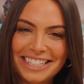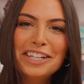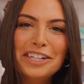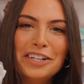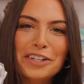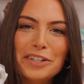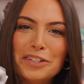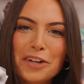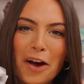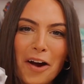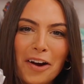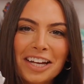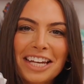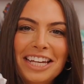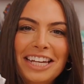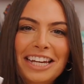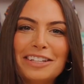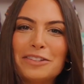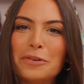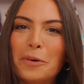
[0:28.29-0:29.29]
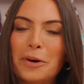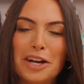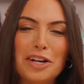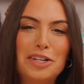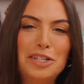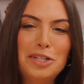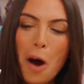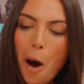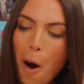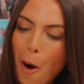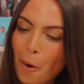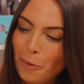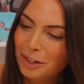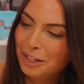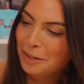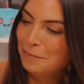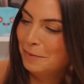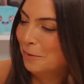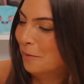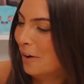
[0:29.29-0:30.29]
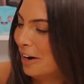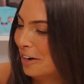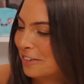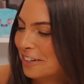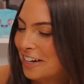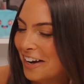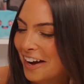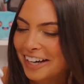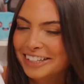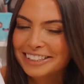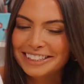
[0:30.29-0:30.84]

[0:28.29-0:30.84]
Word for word: Your doggy is going to totally be one of a kind.